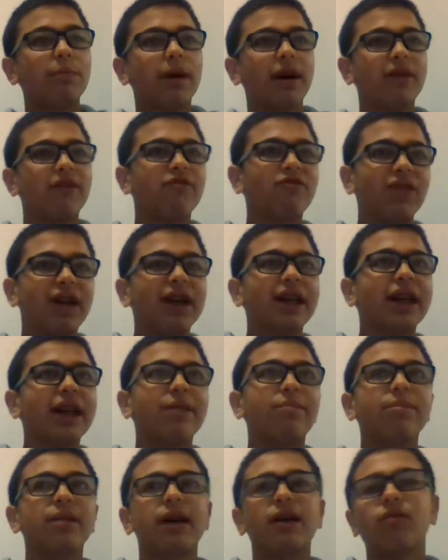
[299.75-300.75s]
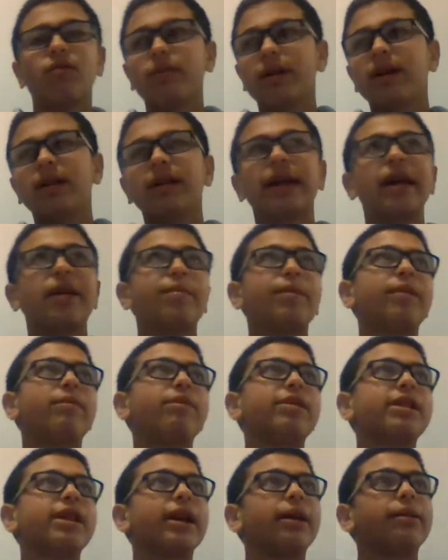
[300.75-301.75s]
by a fake name and then a real name, and it
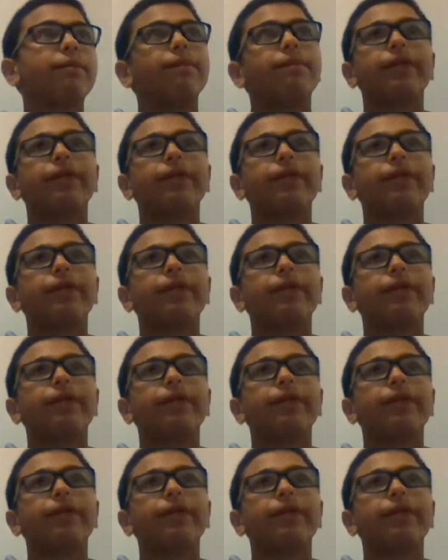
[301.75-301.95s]
was, like,